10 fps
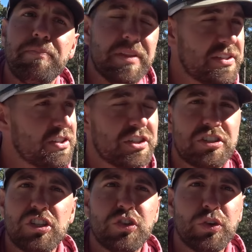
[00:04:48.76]
this is just
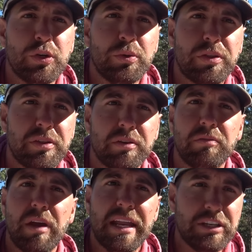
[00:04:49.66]
a truth,
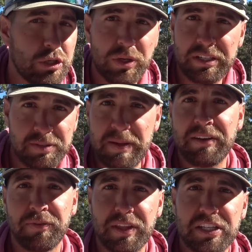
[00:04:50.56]
and you can
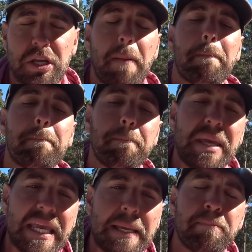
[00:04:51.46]
speak for this.
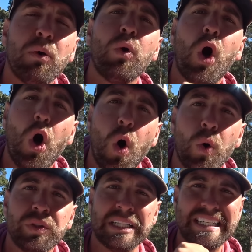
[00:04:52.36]
People
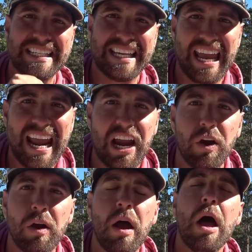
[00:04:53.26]
only
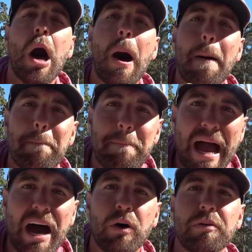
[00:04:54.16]
care
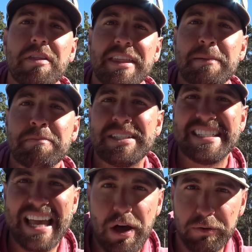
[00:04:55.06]
about
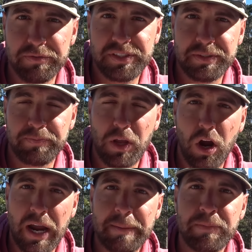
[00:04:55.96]
themselves. All
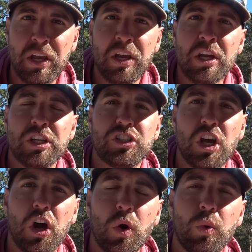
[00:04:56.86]
right.
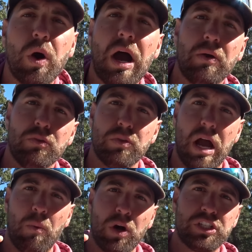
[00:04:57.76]
So I,
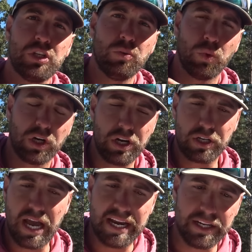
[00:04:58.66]
I want you, to, we're going to
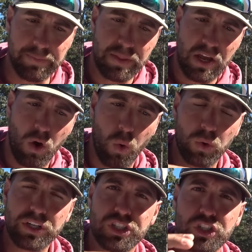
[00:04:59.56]
kind of
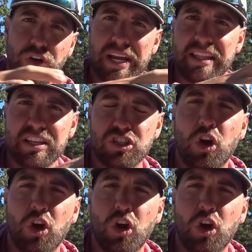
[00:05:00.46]
orchestrate this